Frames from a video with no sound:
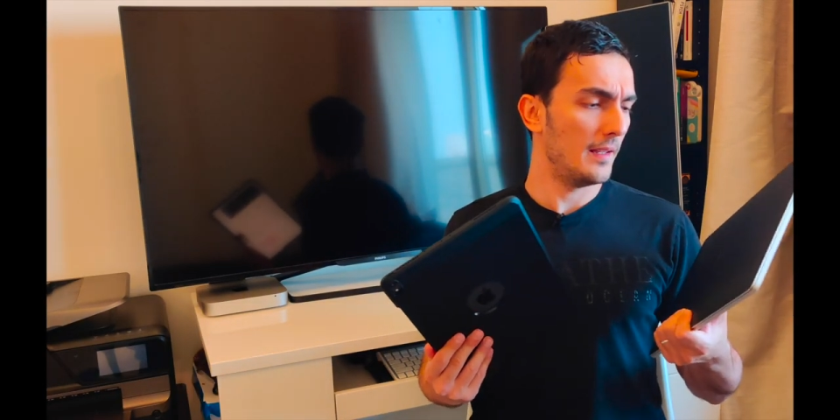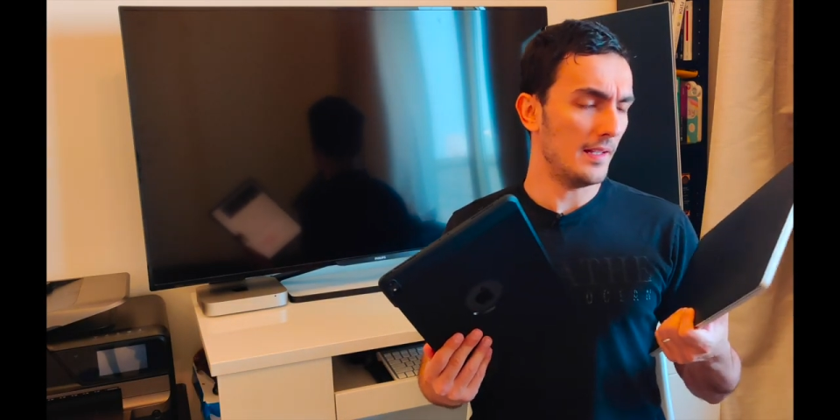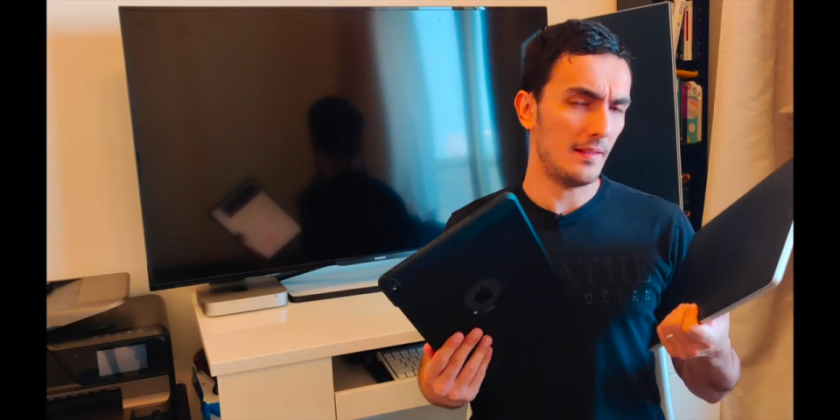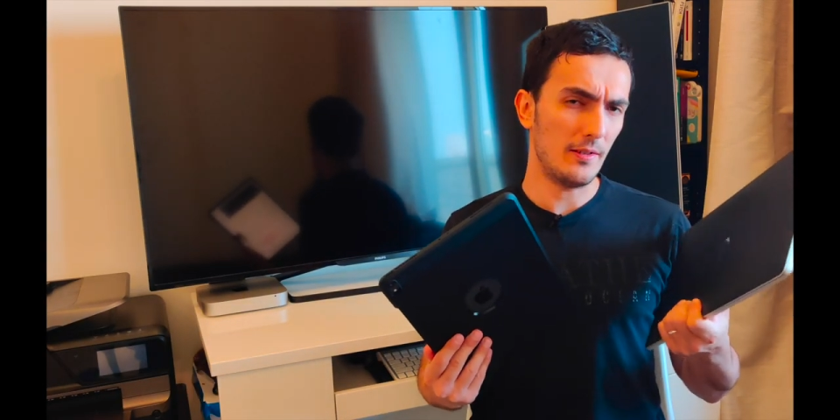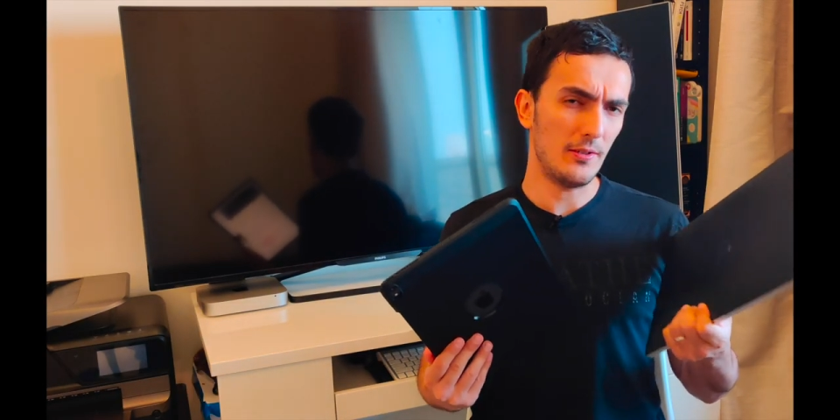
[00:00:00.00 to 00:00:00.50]

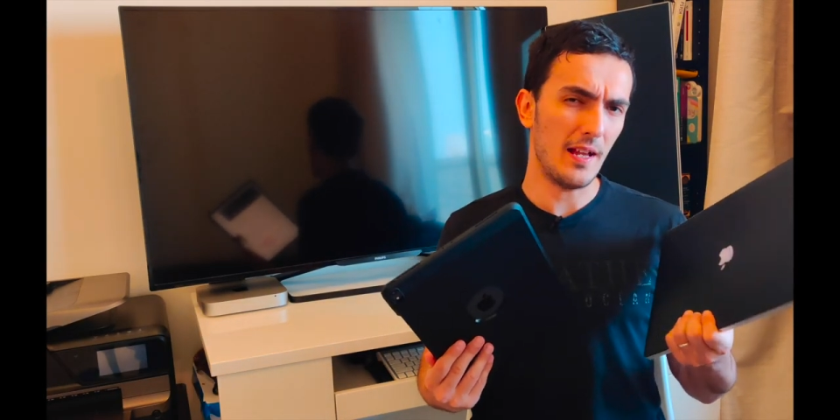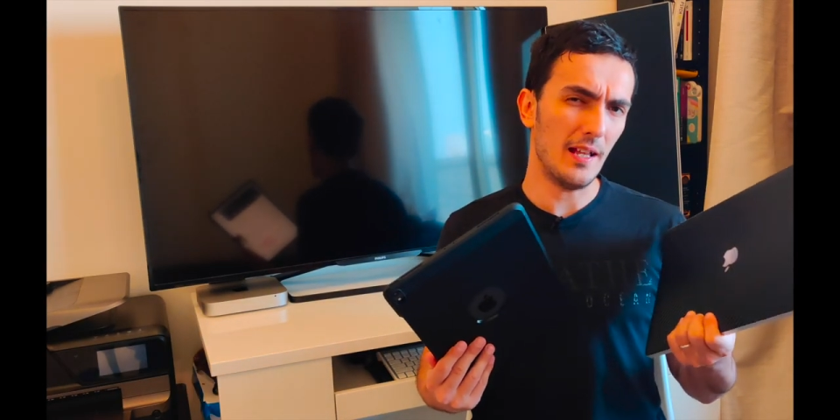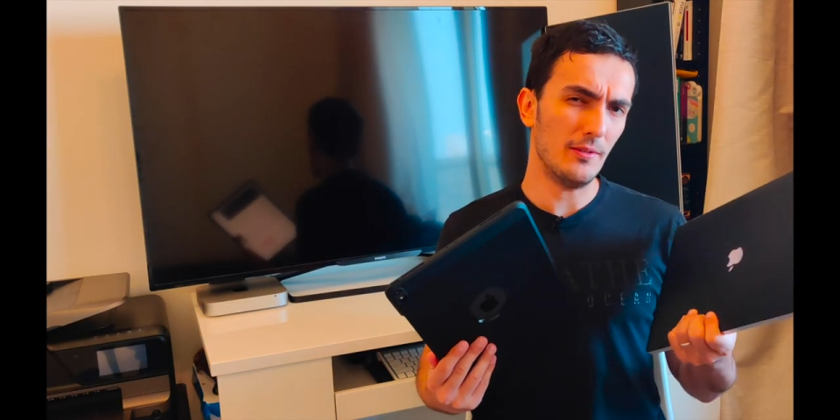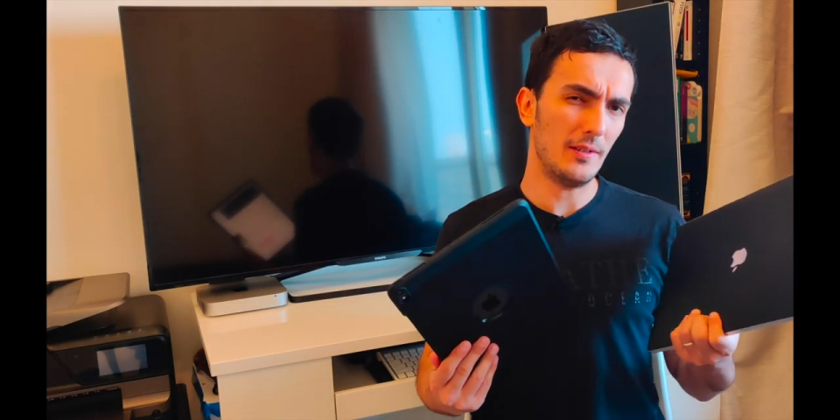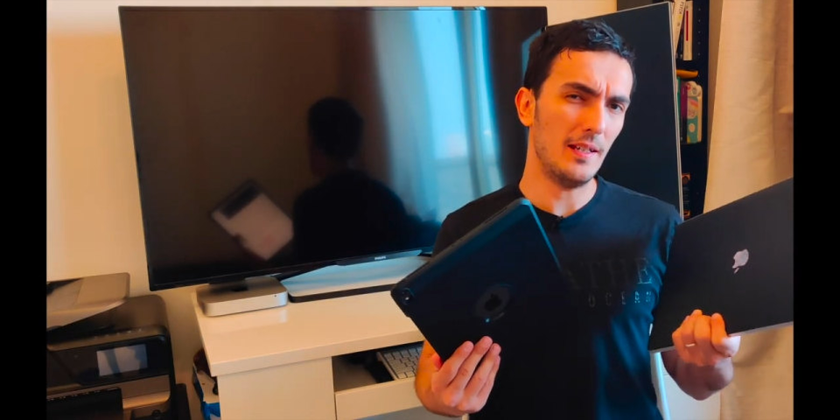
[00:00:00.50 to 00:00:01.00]
is the
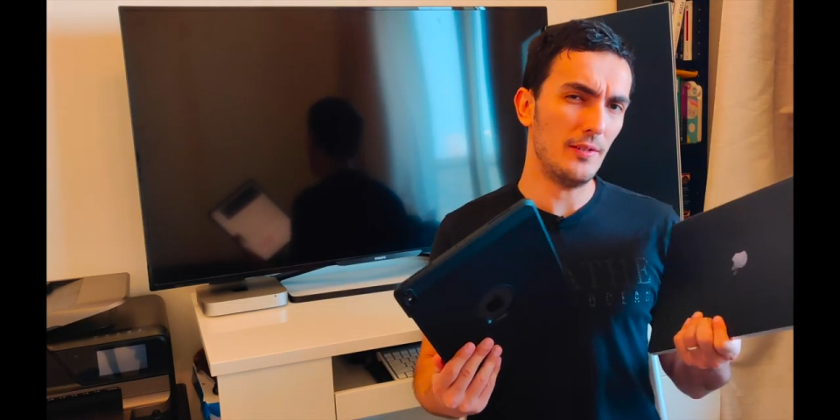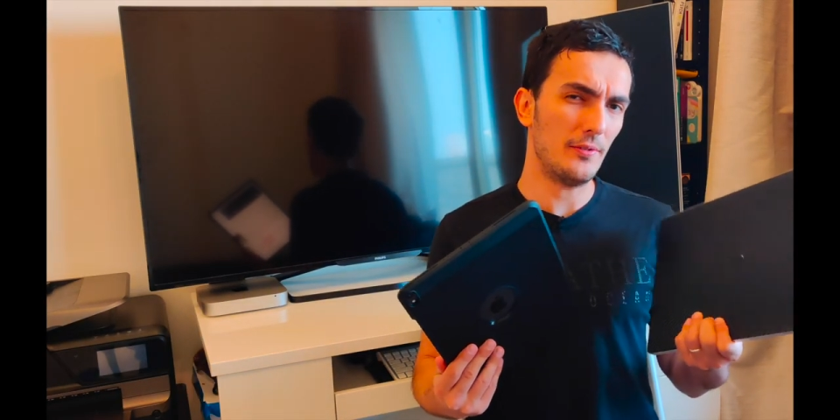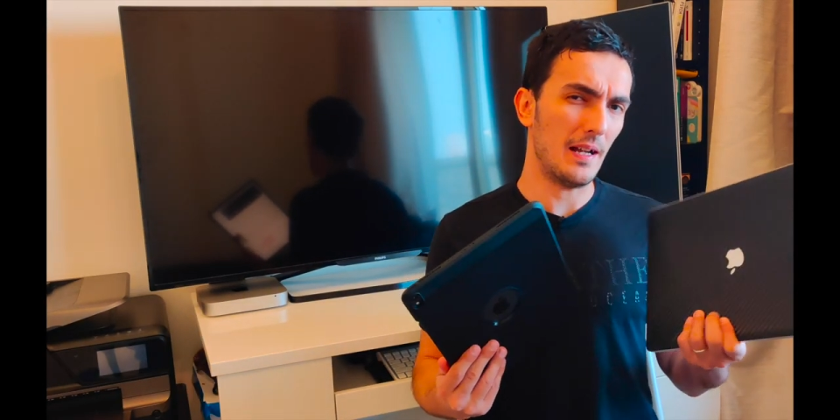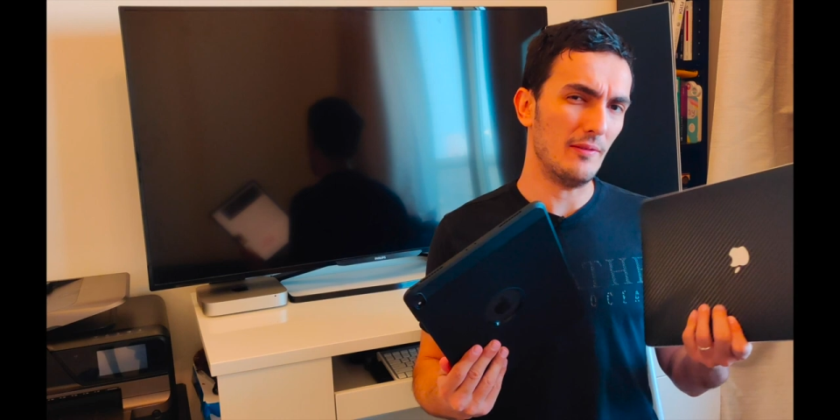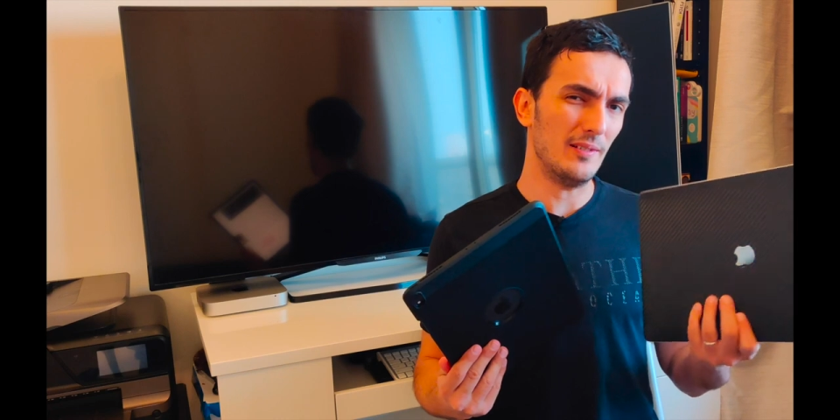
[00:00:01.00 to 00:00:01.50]
shallow key
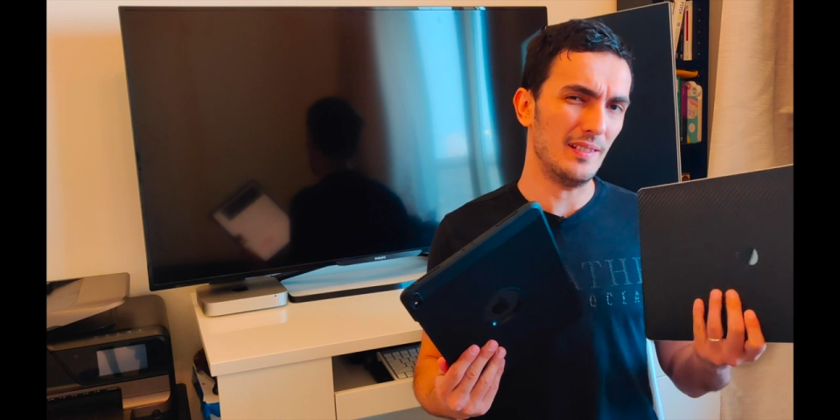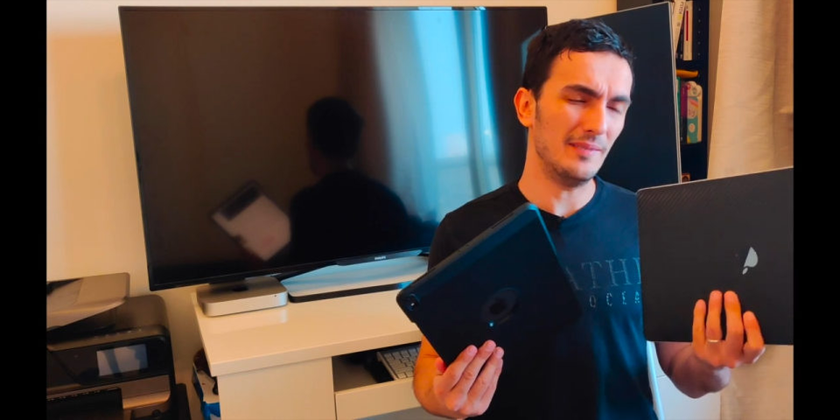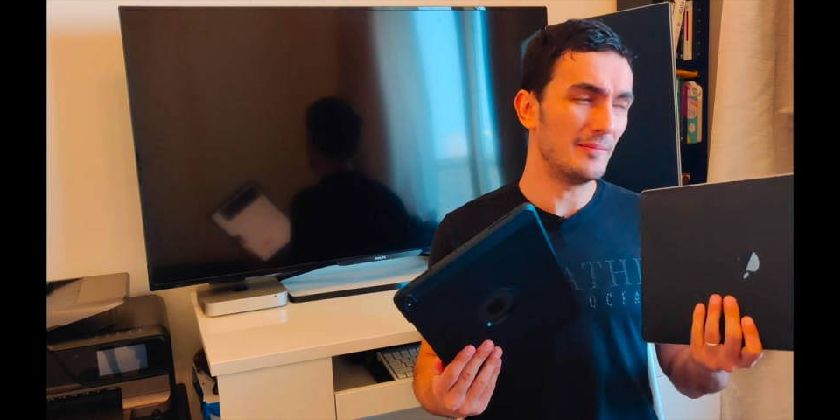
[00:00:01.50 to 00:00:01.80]
travel.